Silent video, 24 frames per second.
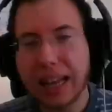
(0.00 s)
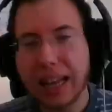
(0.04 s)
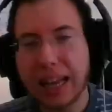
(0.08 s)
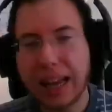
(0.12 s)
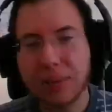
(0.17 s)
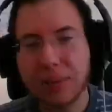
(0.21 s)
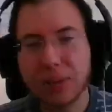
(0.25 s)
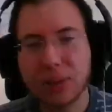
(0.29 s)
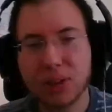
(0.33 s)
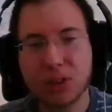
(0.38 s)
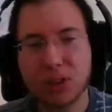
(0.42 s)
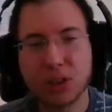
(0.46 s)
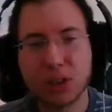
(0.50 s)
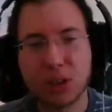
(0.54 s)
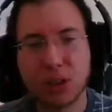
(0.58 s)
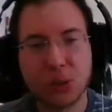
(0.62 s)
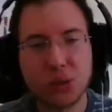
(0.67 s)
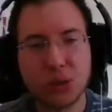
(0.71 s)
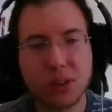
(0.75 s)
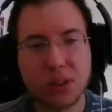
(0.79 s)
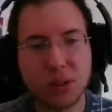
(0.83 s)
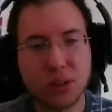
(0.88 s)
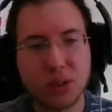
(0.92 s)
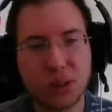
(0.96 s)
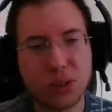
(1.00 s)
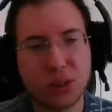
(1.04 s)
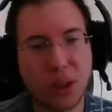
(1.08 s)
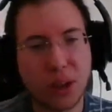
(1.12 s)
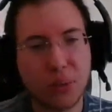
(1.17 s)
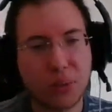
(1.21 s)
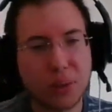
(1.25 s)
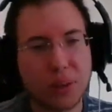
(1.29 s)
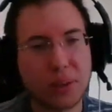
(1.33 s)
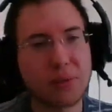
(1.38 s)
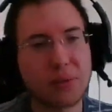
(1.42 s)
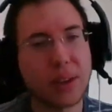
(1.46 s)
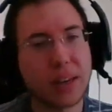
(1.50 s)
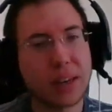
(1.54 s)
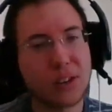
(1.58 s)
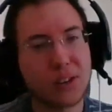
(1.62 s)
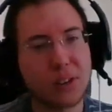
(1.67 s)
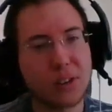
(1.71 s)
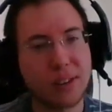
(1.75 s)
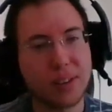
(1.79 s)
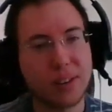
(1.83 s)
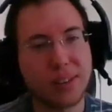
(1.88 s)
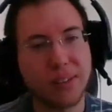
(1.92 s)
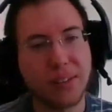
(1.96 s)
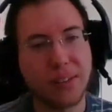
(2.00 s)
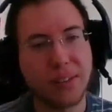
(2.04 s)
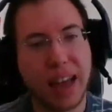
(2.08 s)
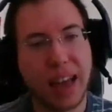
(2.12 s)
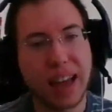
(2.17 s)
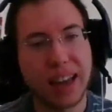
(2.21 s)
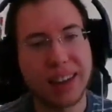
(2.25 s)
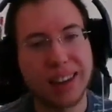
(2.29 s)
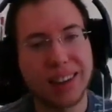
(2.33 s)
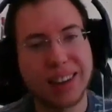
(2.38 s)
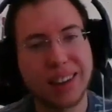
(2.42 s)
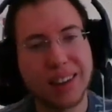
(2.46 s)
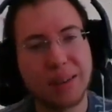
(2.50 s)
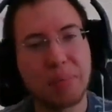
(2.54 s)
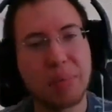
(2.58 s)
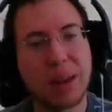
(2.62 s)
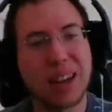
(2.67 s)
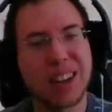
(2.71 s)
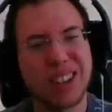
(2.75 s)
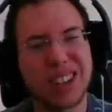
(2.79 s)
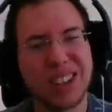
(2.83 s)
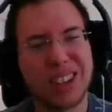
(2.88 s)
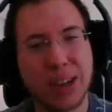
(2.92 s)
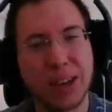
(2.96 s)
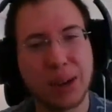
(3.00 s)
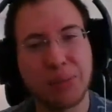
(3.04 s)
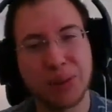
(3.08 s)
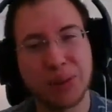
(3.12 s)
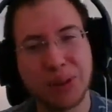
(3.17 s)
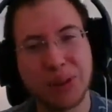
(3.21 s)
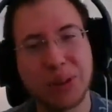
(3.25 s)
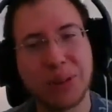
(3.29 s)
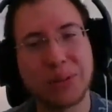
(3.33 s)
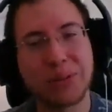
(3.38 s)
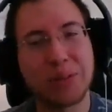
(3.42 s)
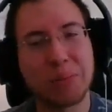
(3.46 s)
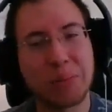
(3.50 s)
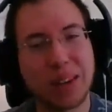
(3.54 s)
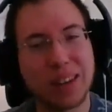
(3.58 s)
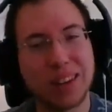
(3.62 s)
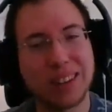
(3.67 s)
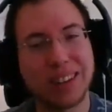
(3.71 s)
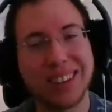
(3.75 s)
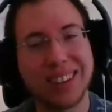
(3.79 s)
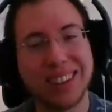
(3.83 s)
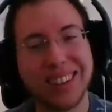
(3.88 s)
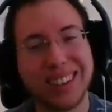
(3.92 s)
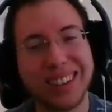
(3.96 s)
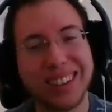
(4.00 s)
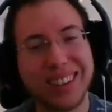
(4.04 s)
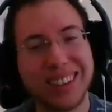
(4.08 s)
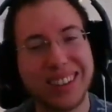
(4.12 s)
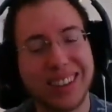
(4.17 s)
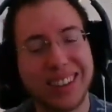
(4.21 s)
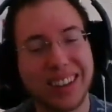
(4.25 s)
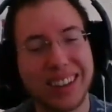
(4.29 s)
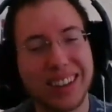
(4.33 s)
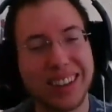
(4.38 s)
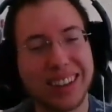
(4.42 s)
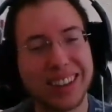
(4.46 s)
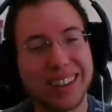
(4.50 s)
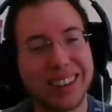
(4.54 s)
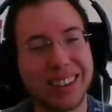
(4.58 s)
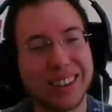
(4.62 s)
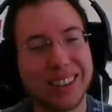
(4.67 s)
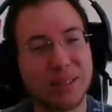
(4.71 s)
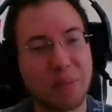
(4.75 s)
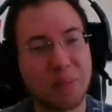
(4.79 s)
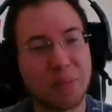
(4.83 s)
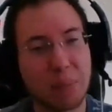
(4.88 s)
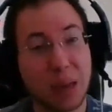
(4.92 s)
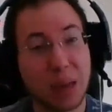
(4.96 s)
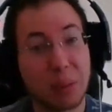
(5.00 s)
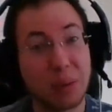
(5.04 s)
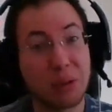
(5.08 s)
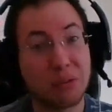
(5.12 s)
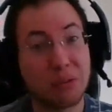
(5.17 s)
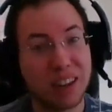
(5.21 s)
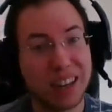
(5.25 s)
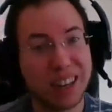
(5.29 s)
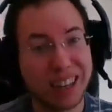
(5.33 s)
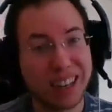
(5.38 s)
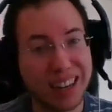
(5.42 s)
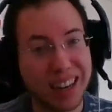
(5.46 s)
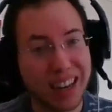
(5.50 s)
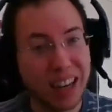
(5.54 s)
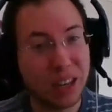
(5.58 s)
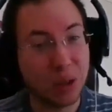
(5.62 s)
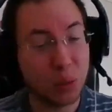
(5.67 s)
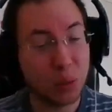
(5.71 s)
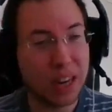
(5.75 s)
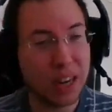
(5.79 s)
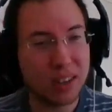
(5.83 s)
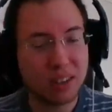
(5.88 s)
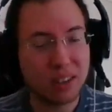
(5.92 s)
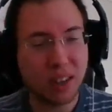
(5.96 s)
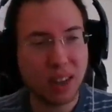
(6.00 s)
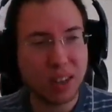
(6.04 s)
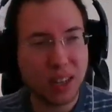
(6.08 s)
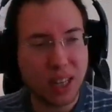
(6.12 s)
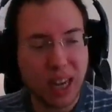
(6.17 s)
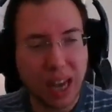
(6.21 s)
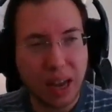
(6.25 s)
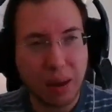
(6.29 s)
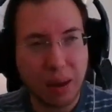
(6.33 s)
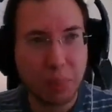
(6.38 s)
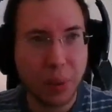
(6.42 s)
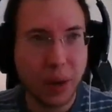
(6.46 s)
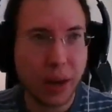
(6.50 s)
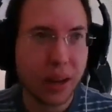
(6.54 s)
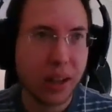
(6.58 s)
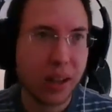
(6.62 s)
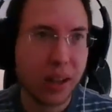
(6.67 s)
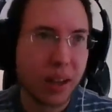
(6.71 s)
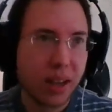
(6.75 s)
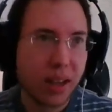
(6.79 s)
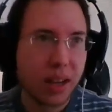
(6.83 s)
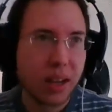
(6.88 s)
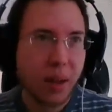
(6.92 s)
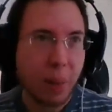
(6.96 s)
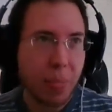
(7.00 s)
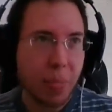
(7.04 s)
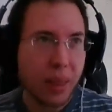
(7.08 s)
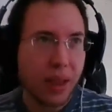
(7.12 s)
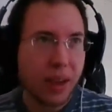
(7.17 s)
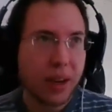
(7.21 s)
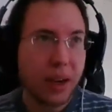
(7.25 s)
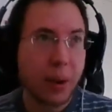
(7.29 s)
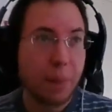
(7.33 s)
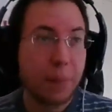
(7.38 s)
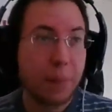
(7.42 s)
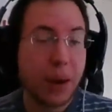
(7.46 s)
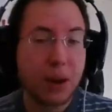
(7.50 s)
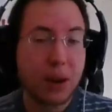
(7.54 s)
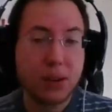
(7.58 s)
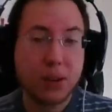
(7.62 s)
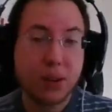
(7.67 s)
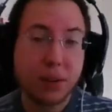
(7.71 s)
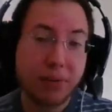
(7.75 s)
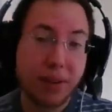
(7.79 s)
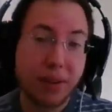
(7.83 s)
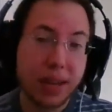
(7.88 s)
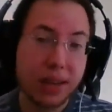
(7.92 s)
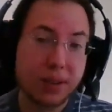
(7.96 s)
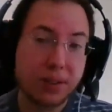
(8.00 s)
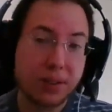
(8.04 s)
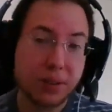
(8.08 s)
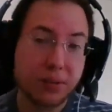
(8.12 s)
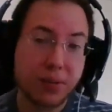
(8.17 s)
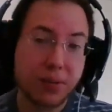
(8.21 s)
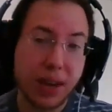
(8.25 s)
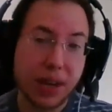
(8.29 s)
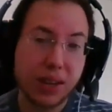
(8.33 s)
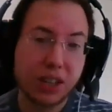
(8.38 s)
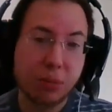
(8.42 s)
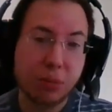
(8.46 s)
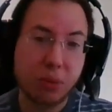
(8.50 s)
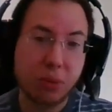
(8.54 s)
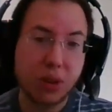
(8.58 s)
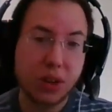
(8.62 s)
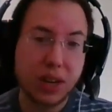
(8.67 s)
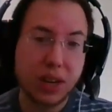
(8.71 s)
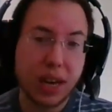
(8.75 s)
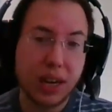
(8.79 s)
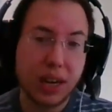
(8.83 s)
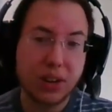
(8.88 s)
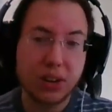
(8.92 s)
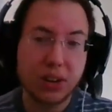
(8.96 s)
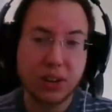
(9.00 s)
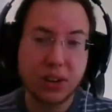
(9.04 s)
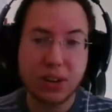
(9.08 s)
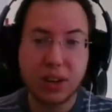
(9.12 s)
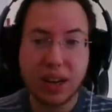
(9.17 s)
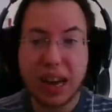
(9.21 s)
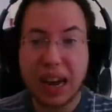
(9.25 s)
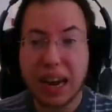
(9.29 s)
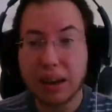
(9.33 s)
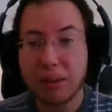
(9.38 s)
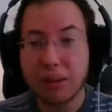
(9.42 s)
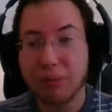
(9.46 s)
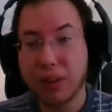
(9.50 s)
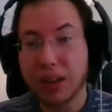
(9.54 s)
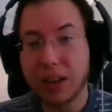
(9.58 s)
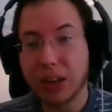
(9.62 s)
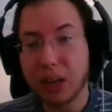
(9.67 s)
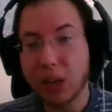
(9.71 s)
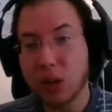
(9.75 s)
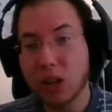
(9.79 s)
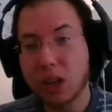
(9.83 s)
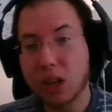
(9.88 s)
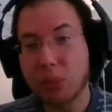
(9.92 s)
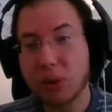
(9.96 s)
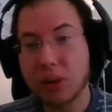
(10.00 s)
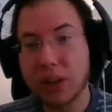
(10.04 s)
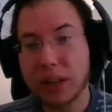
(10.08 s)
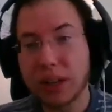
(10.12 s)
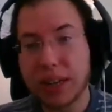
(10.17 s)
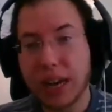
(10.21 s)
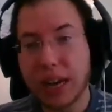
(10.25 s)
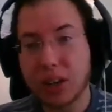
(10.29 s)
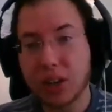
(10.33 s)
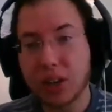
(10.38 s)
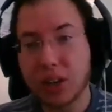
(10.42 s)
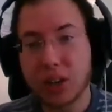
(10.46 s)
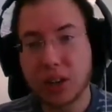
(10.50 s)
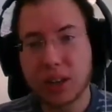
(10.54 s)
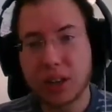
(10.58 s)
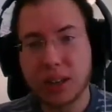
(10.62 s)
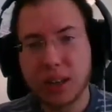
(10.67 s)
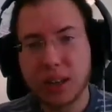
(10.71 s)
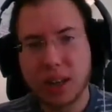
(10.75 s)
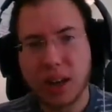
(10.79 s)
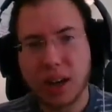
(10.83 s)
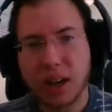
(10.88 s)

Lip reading: of have this delusional self-conviction that makes it difficult for me to maybe recognize what I suck at. But compared to face-to-face communication and video communication,